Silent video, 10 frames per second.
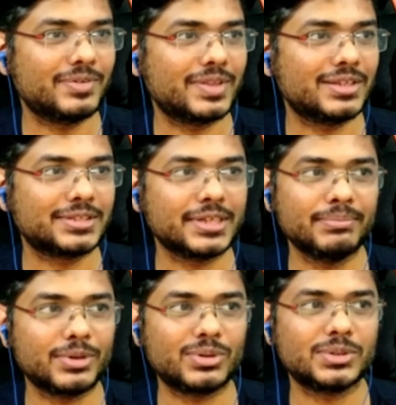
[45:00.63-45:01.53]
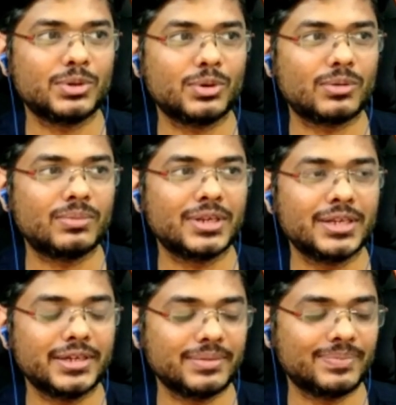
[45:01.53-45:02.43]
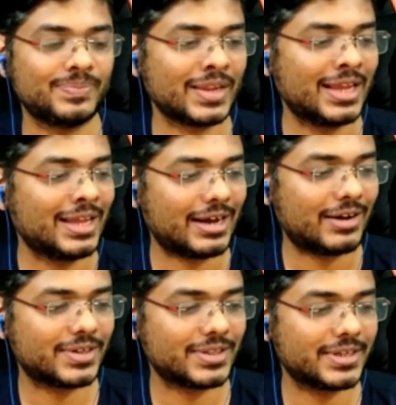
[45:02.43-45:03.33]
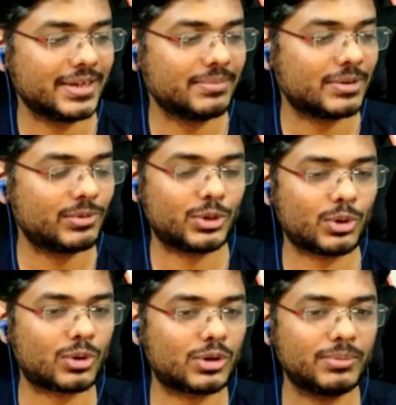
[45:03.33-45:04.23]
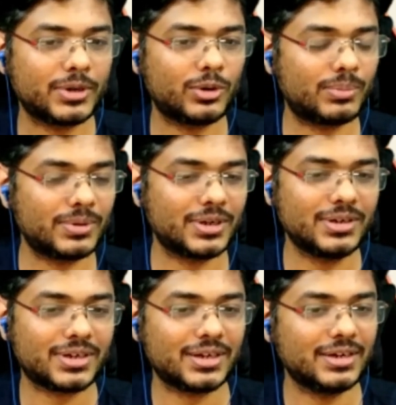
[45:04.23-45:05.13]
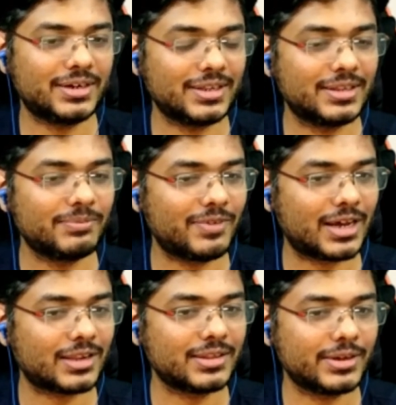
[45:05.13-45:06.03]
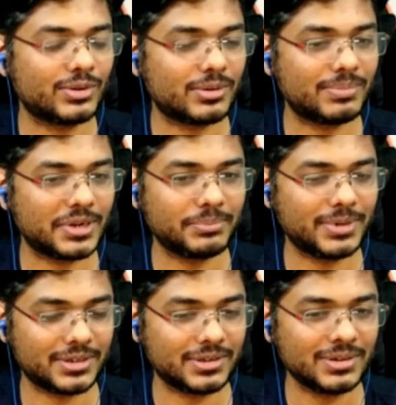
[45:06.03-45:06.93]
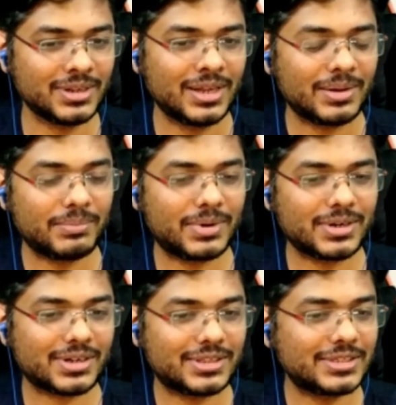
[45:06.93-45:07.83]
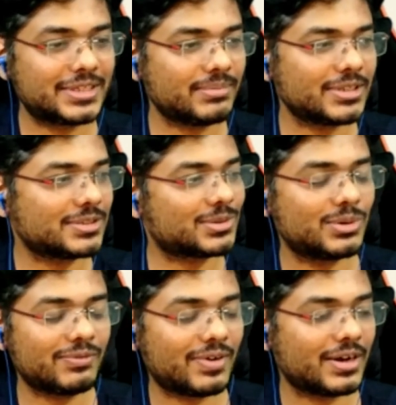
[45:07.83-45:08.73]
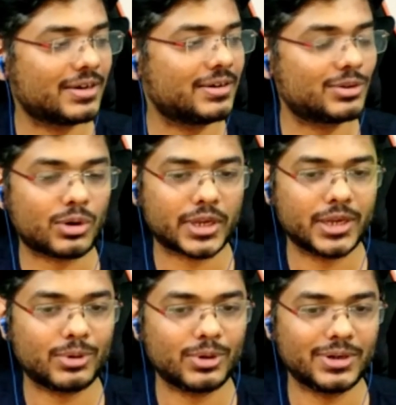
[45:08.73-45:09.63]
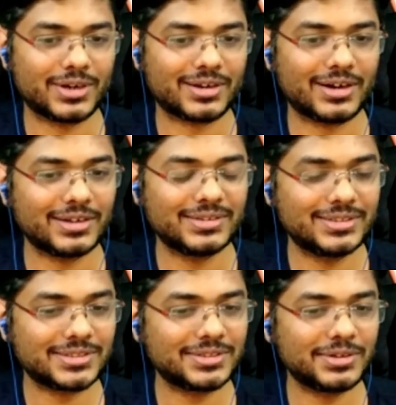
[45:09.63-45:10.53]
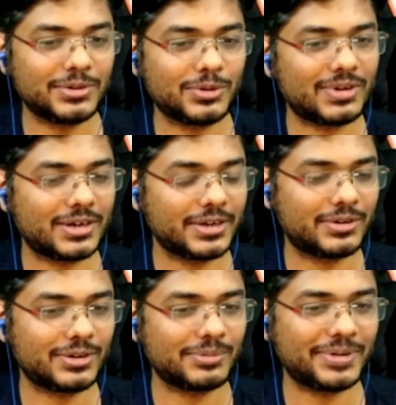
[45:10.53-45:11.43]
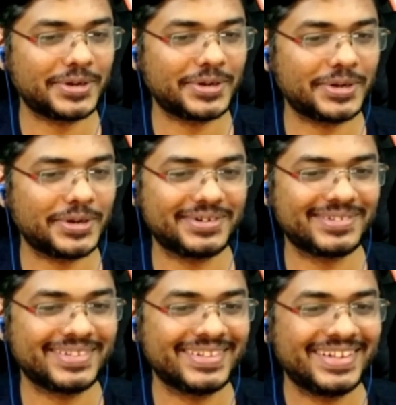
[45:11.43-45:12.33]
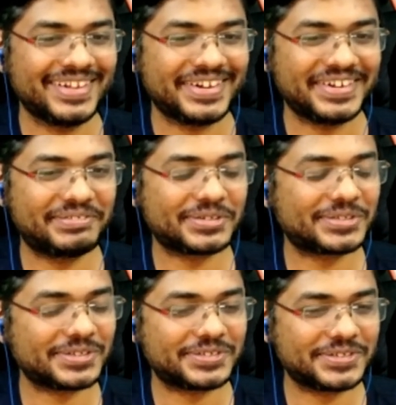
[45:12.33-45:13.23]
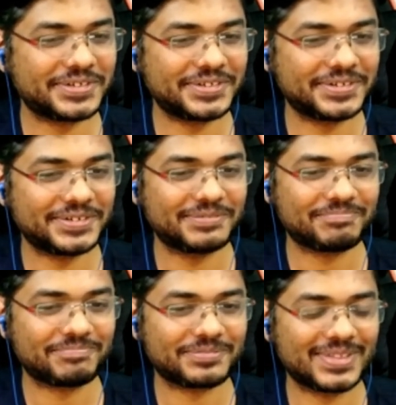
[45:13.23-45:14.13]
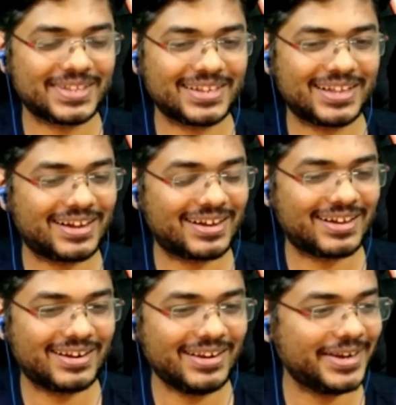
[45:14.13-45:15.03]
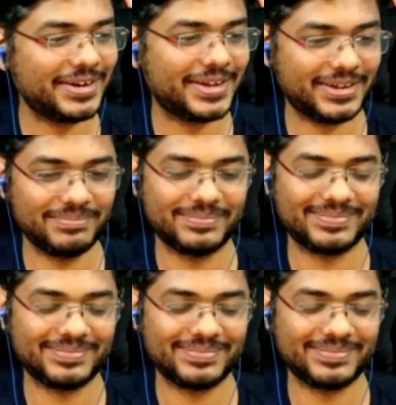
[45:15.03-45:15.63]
happy with this game because normally after the game, I would talk to my opponent and tell them where they could have played better. But this game, I just couldn't find a talking point. I just didn't know where he could have played better. It was such a clean game.